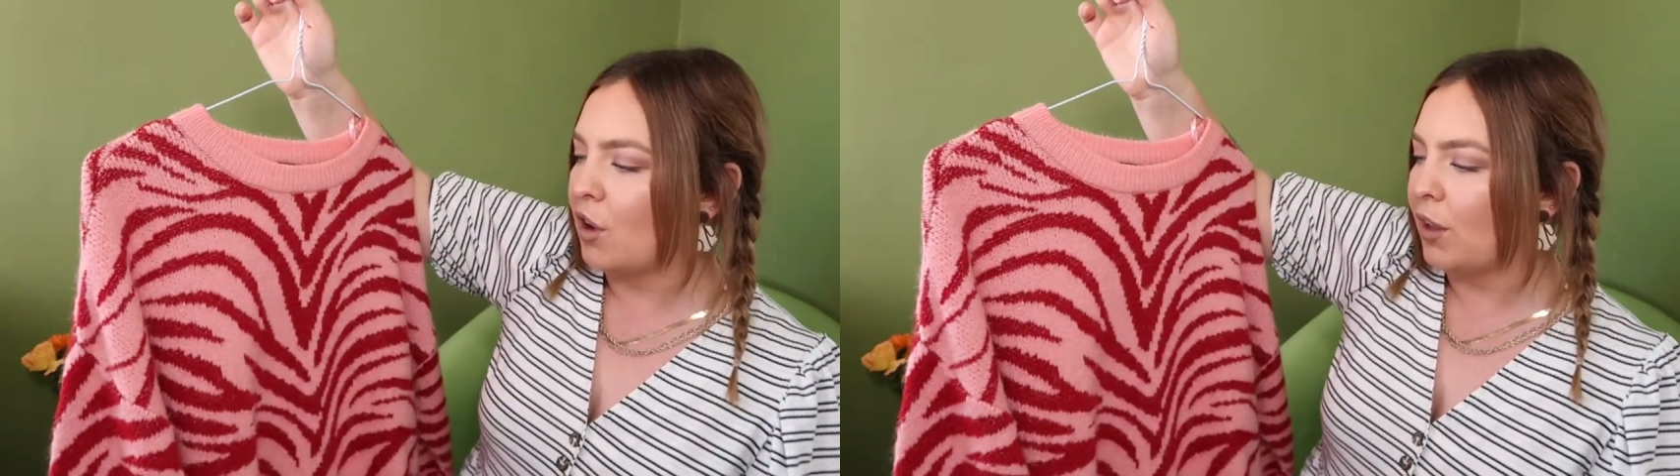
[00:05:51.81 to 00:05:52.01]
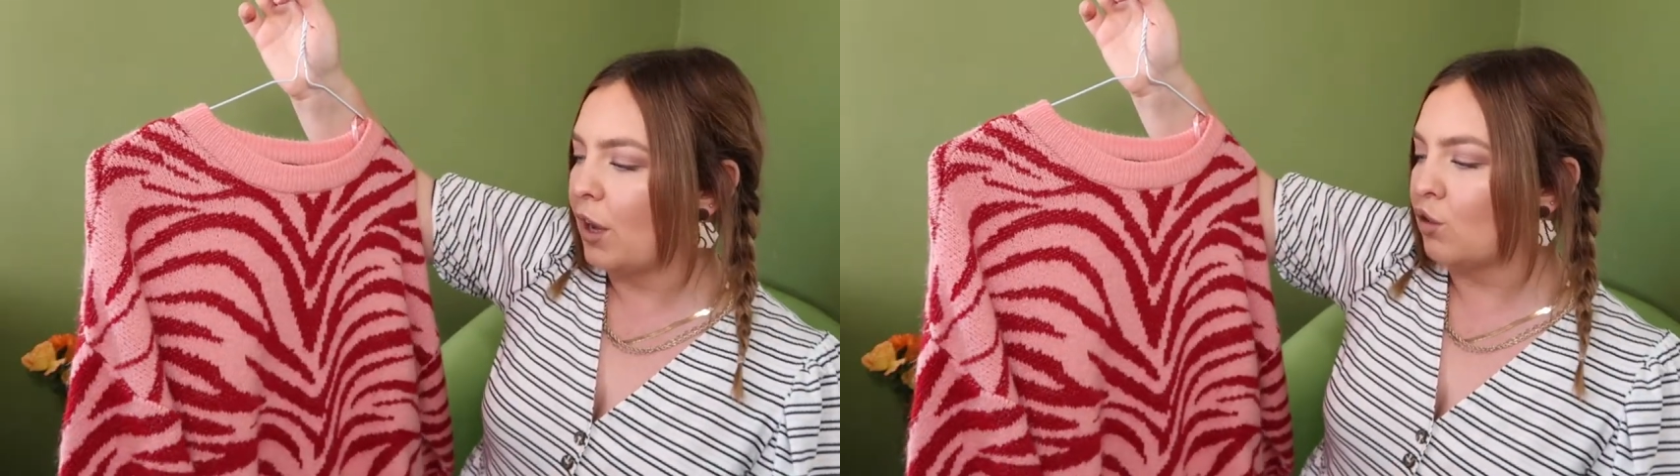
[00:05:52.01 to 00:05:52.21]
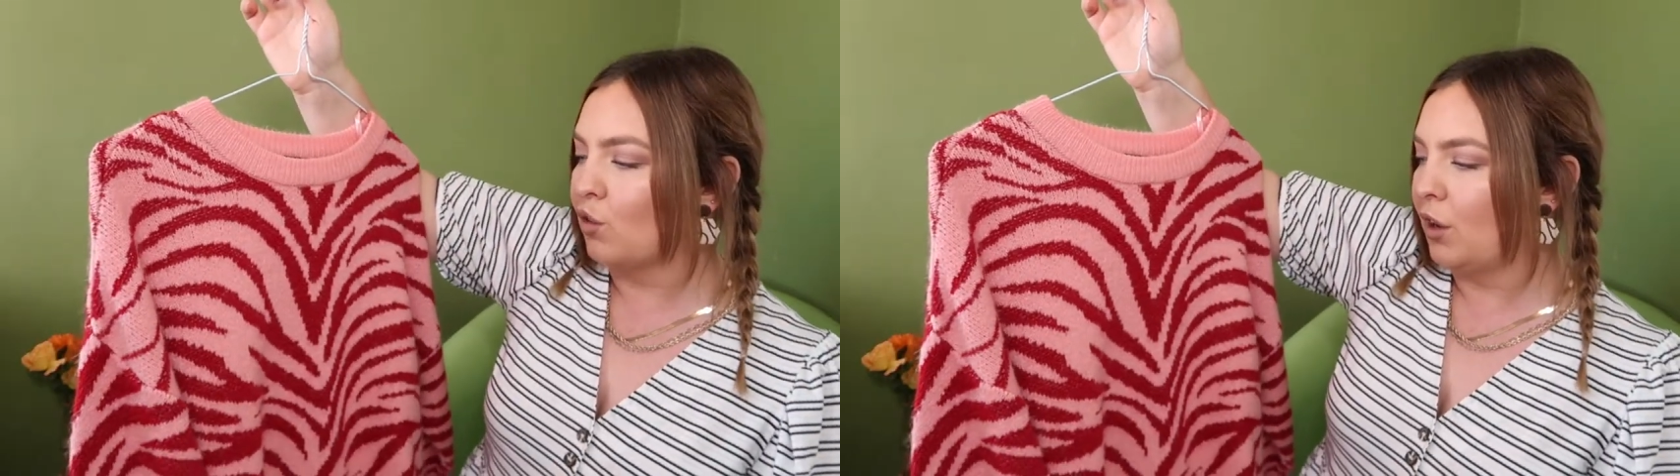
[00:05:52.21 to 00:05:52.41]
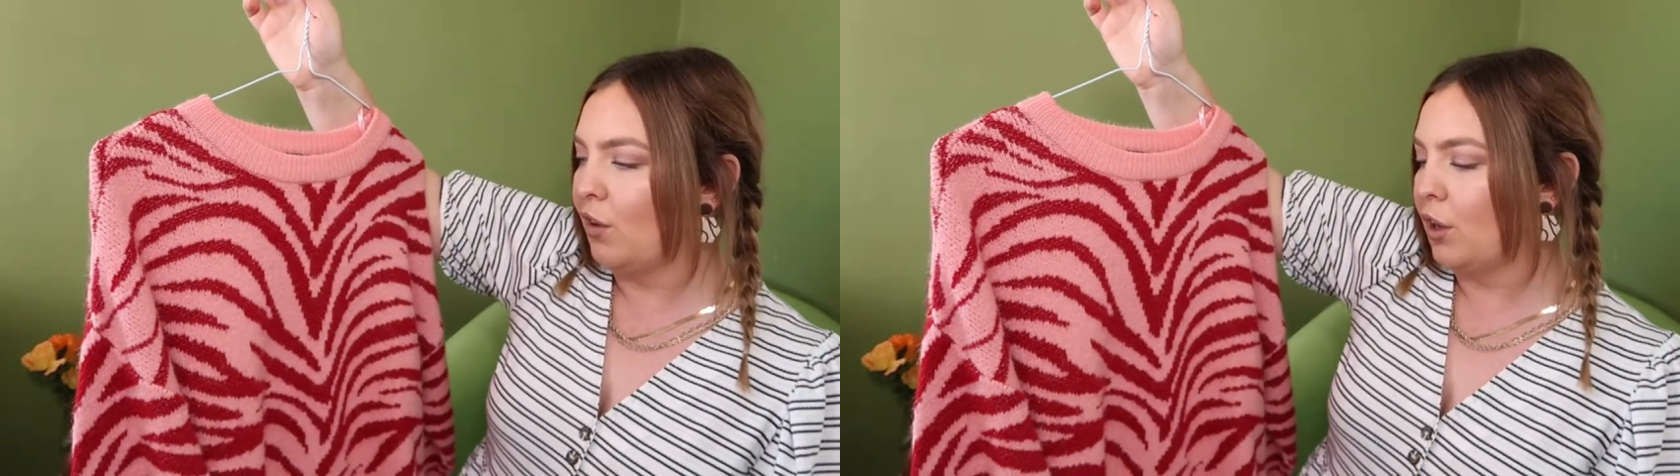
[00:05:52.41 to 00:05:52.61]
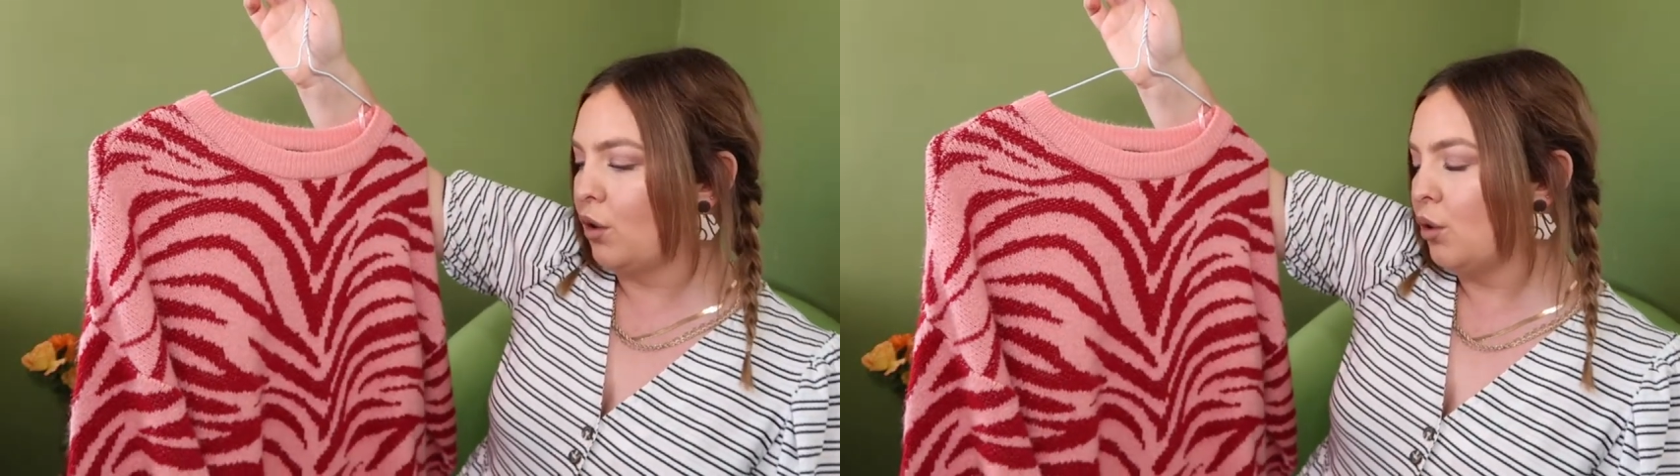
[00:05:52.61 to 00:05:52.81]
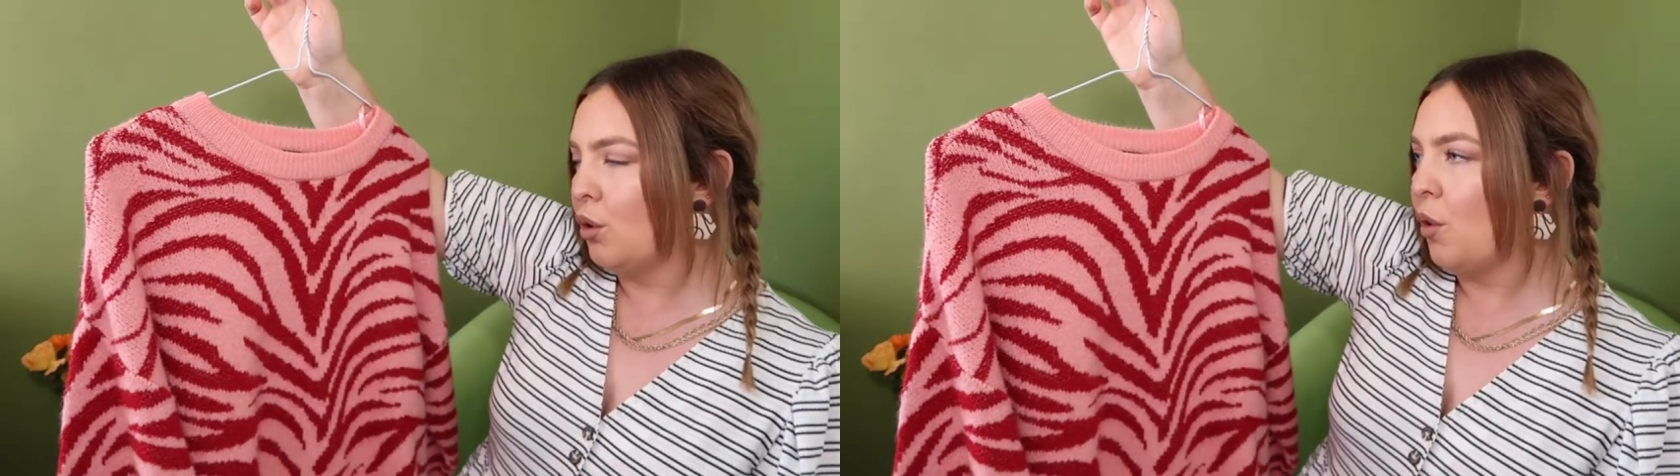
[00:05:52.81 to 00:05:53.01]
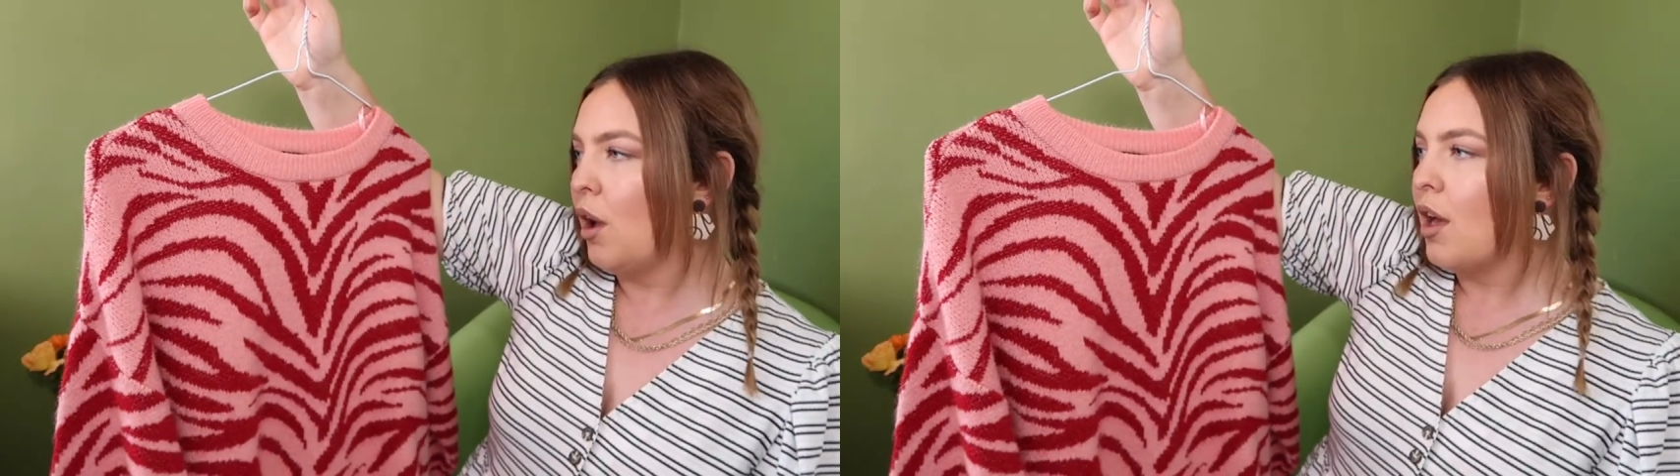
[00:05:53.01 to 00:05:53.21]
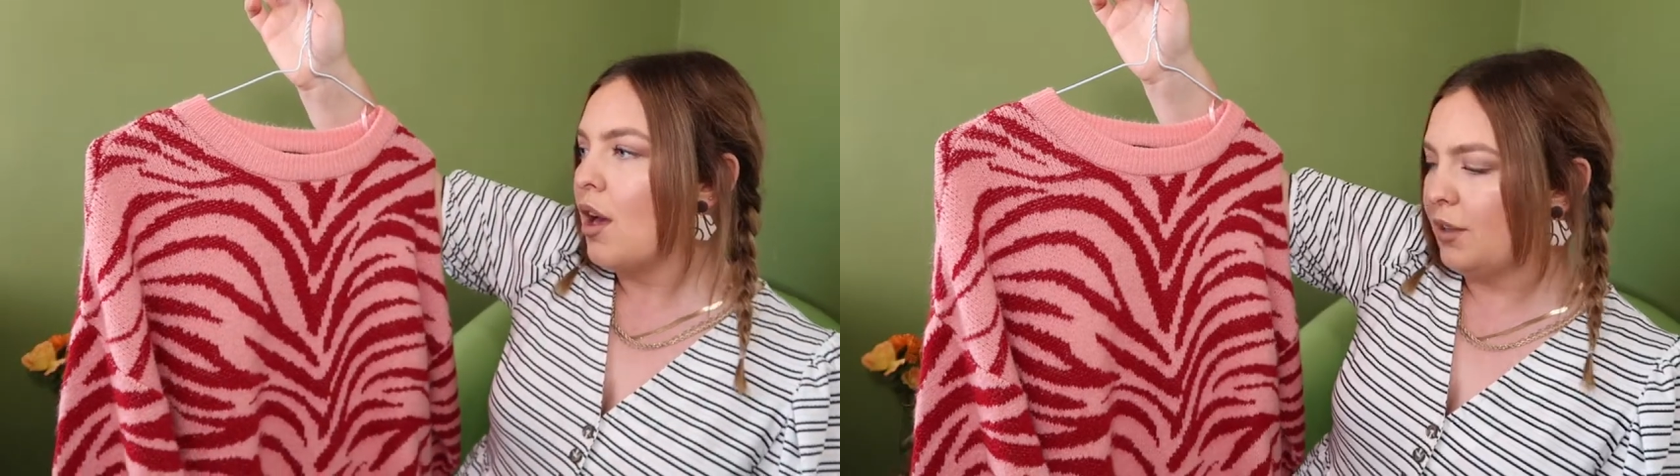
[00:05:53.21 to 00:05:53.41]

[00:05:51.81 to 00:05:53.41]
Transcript: I think it's really, really cool.